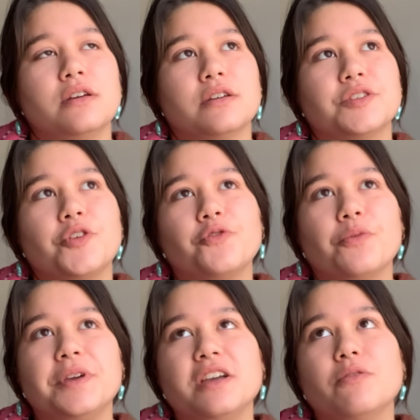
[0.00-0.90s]
So for
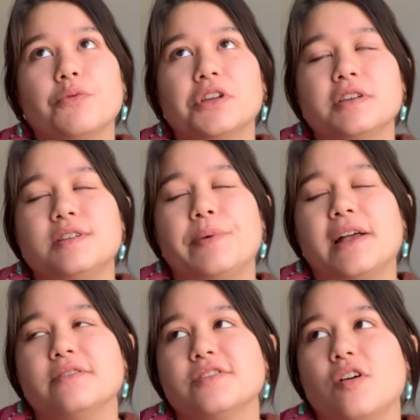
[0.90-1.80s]
me, it really
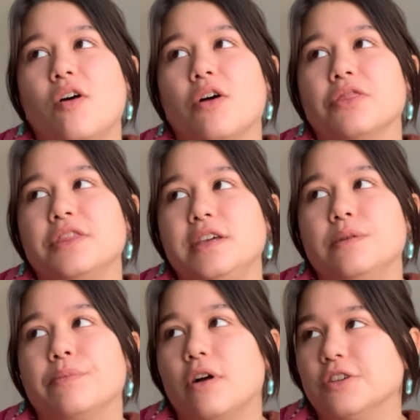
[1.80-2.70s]
depends on
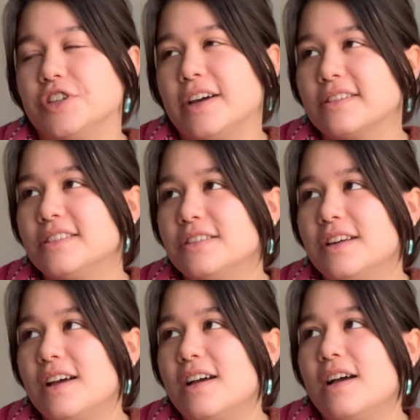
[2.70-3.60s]
the project.
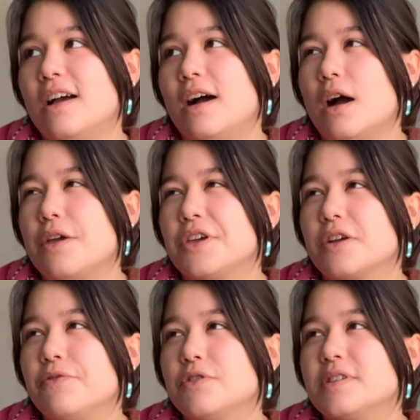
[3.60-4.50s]
I
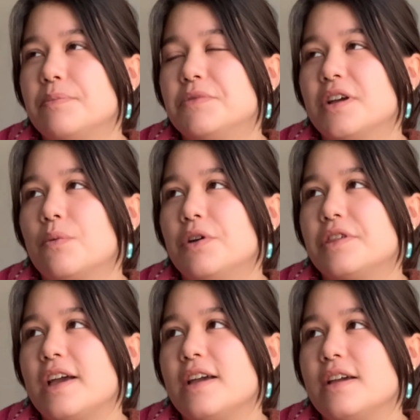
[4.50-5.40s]
think for something with
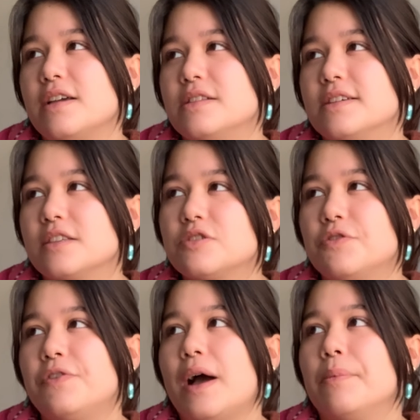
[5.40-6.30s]
a denser
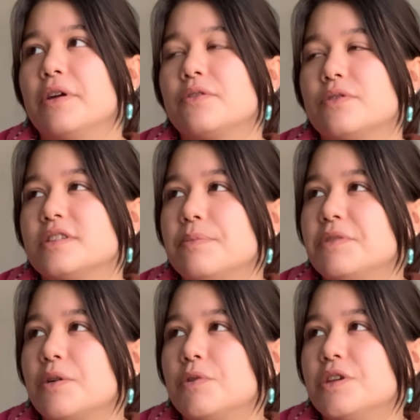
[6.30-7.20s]
fabric or
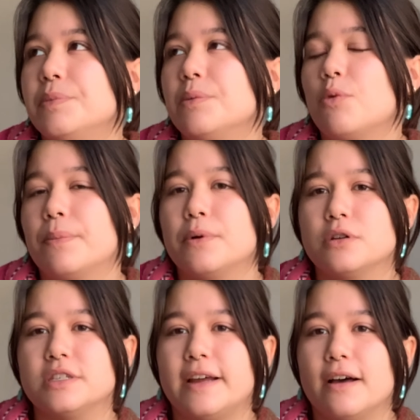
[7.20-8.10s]
something with a bit more
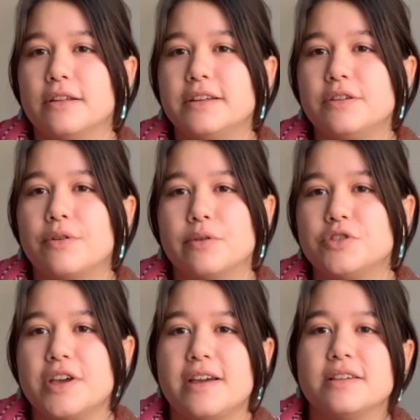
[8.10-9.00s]
personality,
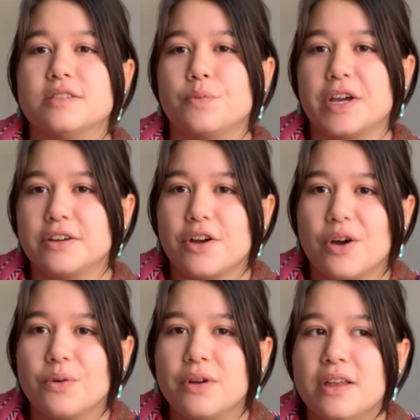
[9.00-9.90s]
crochet is the way to
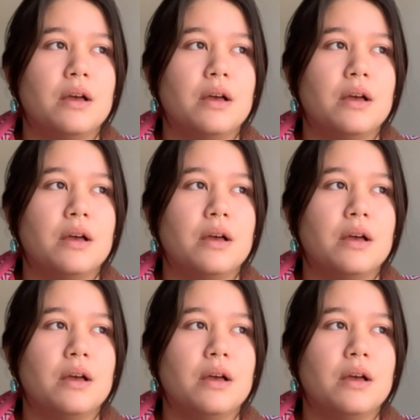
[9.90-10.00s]
go.